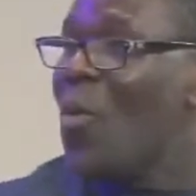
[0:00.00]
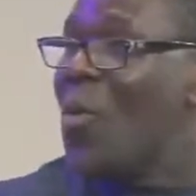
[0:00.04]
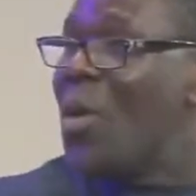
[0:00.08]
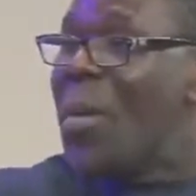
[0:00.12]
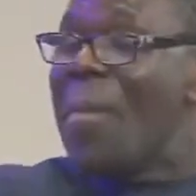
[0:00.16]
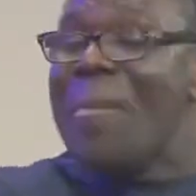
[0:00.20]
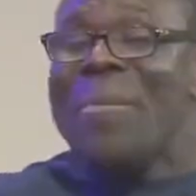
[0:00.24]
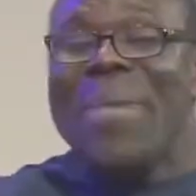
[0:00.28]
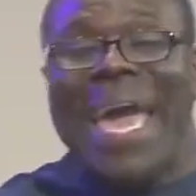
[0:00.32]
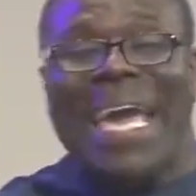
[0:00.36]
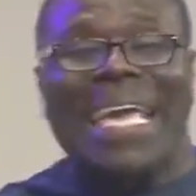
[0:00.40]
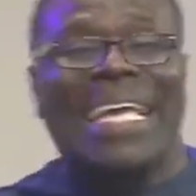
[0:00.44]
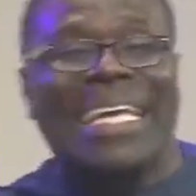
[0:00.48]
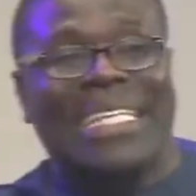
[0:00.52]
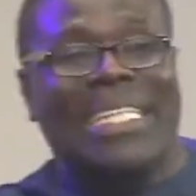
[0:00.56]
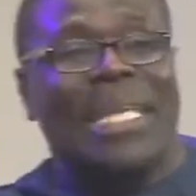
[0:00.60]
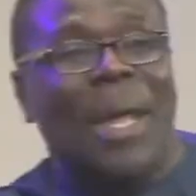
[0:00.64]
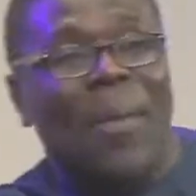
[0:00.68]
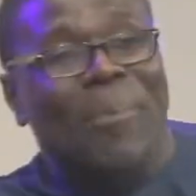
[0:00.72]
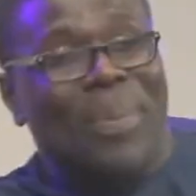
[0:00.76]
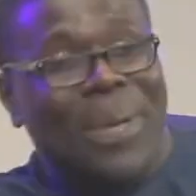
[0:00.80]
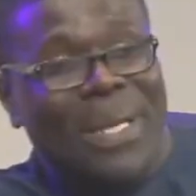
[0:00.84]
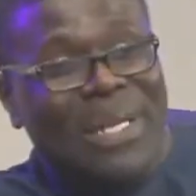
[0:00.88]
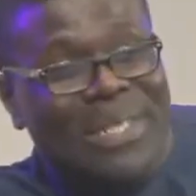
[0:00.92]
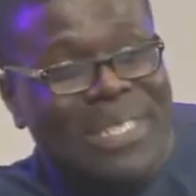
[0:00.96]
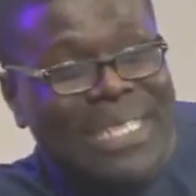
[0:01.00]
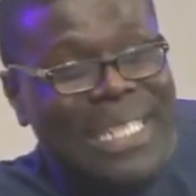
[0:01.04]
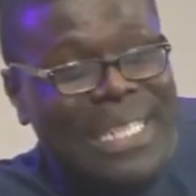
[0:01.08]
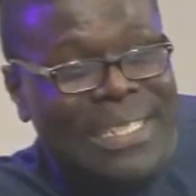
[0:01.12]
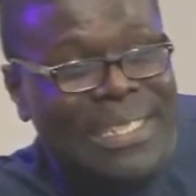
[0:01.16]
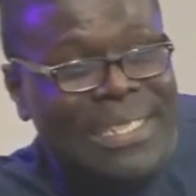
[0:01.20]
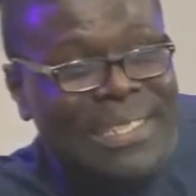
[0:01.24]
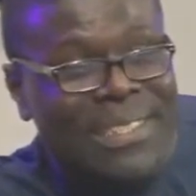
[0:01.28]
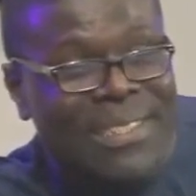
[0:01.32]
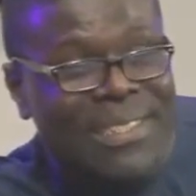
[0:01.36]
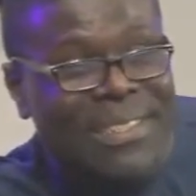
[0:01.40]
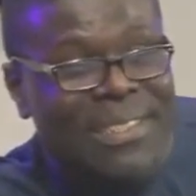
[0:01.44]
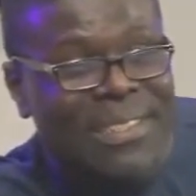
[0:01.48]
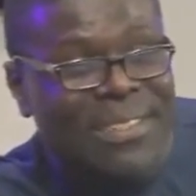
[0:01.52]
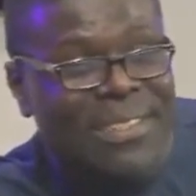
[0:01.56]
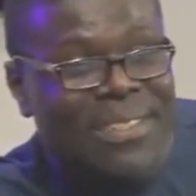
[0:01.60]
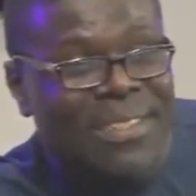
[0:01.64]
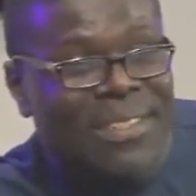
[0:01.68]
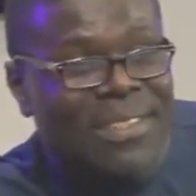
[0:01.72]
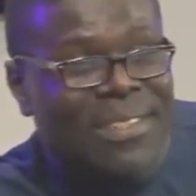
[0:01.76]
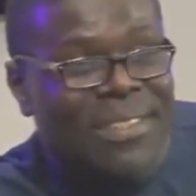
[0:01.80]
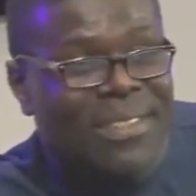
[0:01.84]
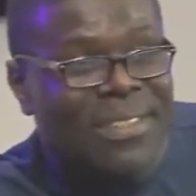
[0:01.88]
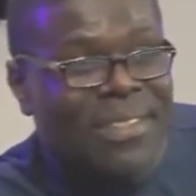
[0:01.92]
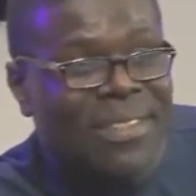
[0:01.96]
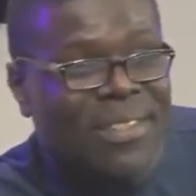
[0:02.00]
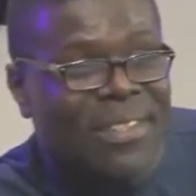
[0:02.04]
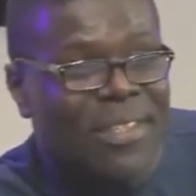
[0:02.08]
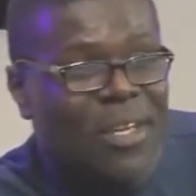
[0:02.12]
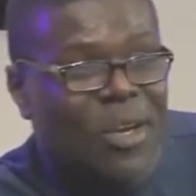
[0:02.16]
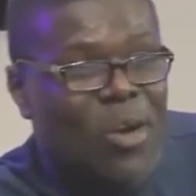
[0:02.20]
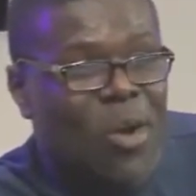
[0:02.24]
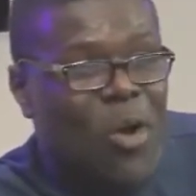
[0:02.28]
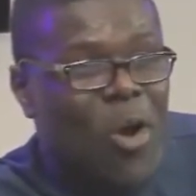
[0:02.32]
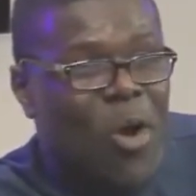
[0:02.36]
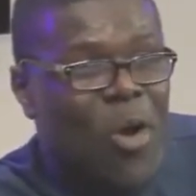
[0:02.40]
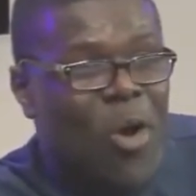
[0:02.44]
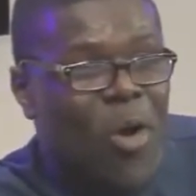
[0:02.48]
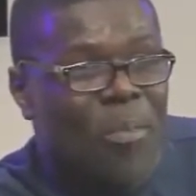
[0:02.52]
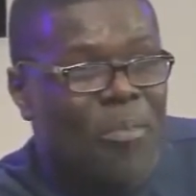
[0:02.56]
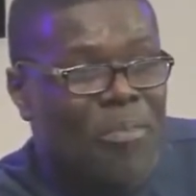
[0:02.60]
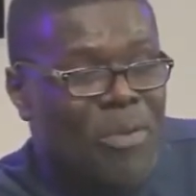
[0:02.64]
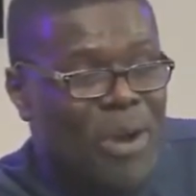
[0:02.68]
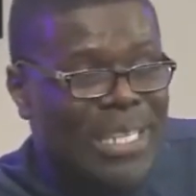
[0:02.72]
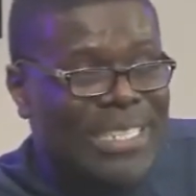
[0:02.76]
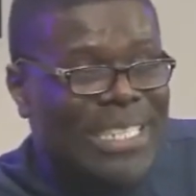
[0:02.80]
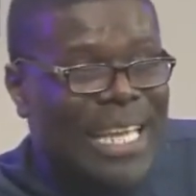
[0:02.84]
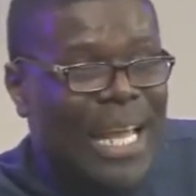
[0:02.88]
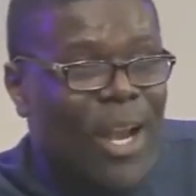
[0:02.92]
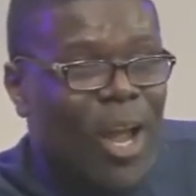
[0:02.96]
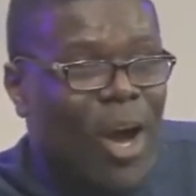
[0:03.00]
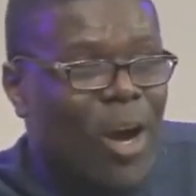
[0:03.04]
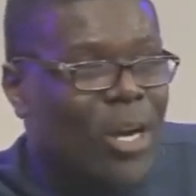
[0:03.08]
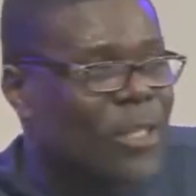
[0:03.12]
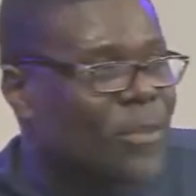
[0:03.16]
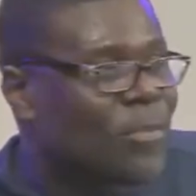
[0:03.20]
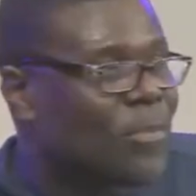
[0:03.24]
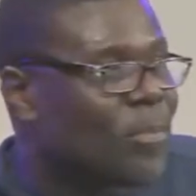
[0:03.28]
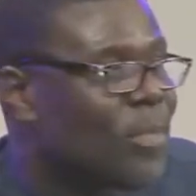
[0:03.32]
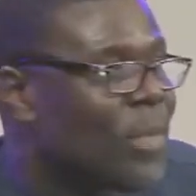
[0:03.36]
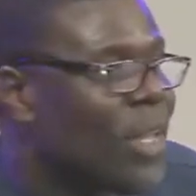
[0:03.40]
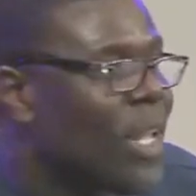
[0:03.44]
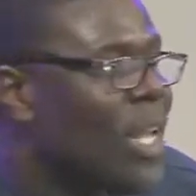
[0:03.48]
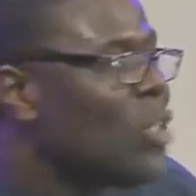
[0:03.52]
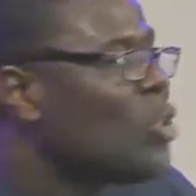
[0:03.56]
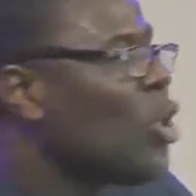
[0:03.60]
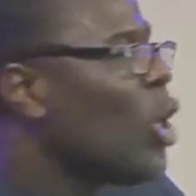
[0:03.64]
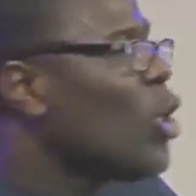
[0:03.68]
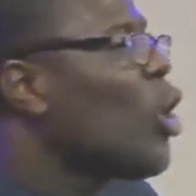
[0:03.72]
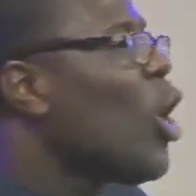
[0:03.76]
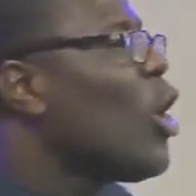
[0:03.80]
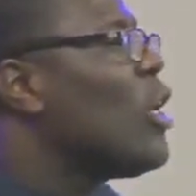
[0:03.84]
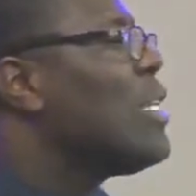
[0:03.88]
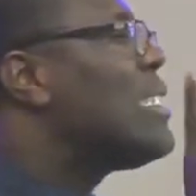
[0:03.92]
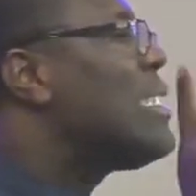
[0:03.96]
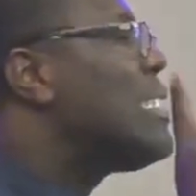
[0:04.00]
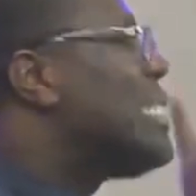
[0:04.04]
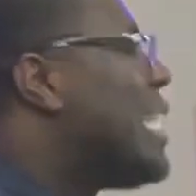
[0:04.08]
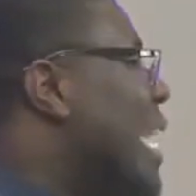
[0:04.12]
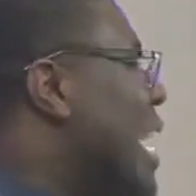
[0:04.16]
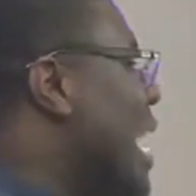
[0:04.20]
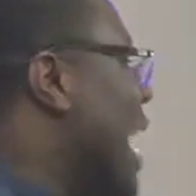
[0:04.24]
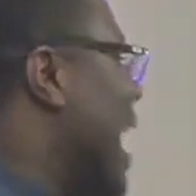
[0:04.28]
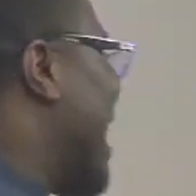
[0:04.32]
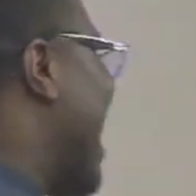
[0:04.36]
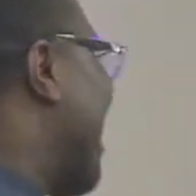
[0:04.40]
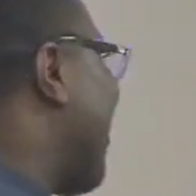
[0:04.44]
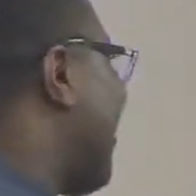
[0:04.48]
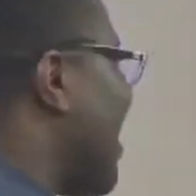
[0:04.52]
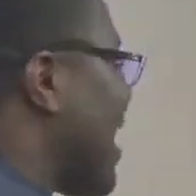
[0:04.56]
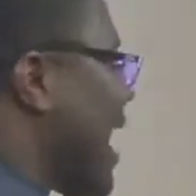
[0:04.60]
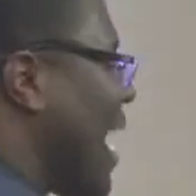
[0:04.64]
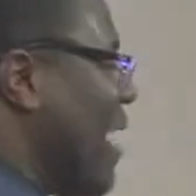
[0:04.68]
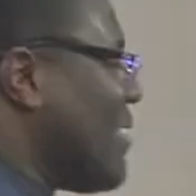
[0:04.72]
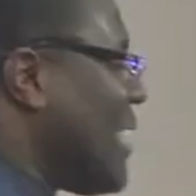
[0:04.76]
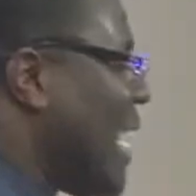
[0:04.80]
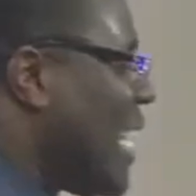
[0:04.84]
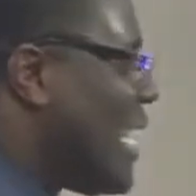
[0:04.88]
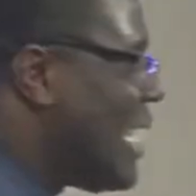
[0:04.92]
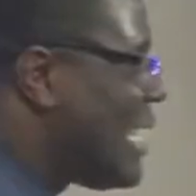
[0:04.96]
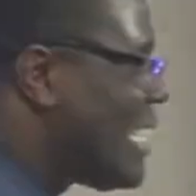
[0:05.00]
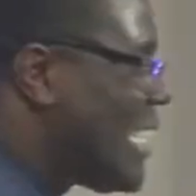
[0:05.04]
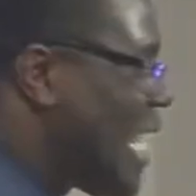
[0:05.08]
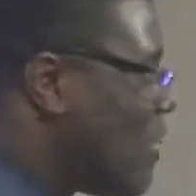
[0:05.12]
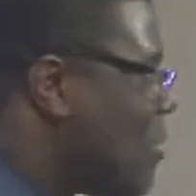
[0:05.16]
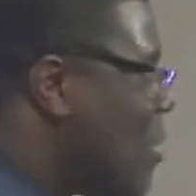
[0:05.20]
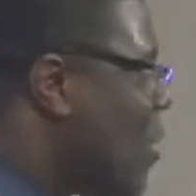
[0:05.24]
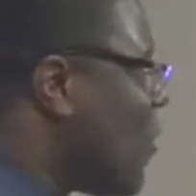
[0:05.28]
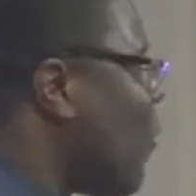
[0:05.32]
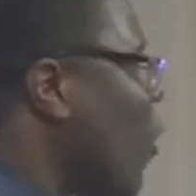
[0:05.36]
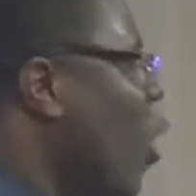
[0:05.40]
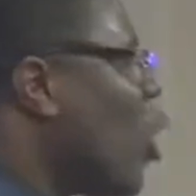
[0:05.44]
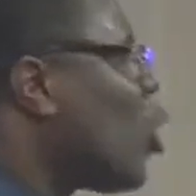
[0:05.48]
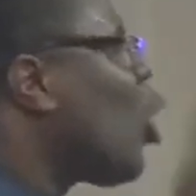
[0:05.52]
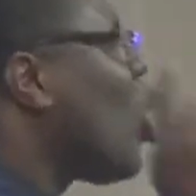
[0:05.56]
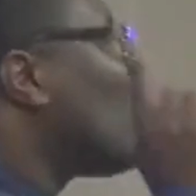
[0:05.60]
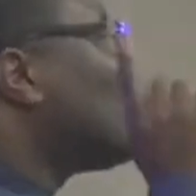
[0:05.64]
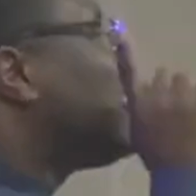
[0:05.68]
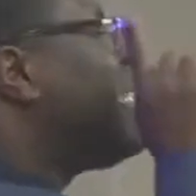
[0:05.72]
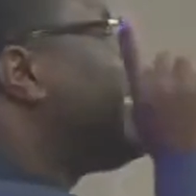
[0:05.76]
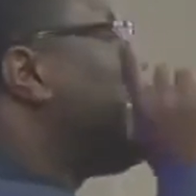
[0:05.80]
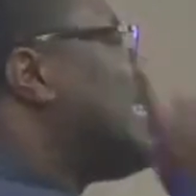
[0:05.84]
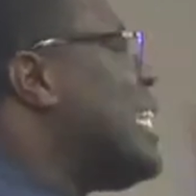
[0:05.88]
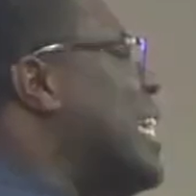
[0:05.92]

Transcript: make the building. Praise the Lord. So don't see, and I think I've said this here before, don't see